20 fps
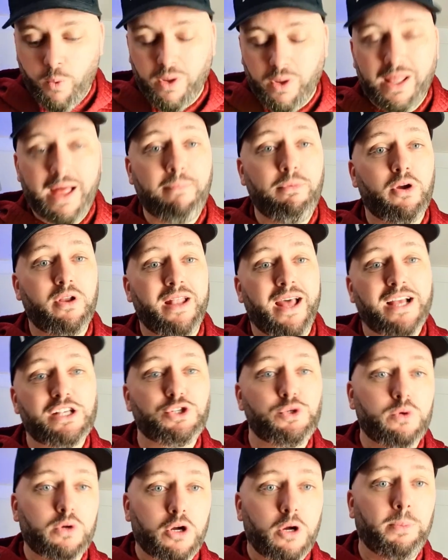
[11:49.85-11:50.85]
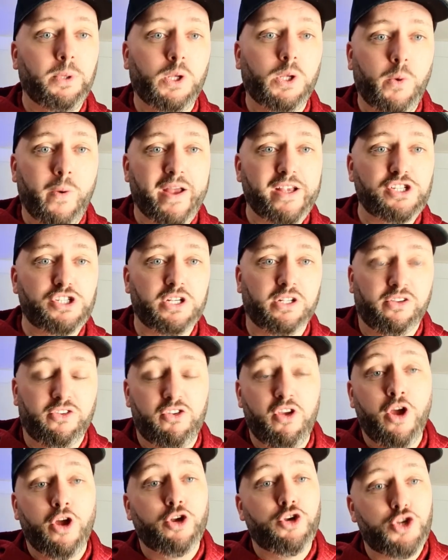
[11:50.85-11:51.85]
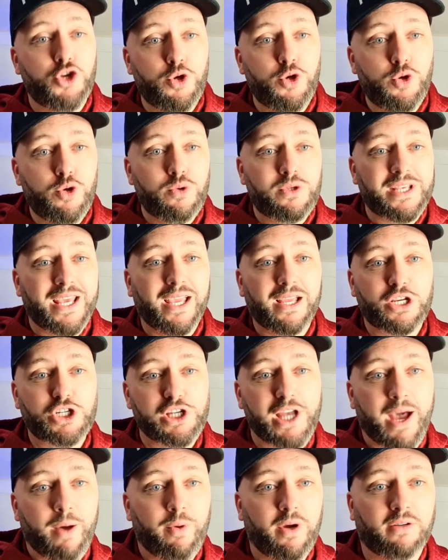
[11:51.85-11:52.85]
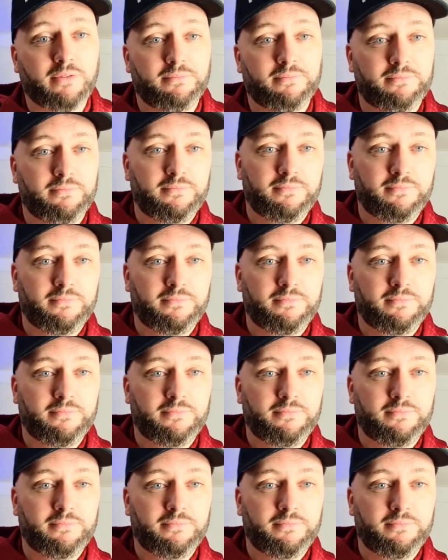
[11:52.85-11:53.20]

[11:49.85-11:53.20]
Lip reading: Well, I'm going to ask you a couple of questions. Do you take a shower?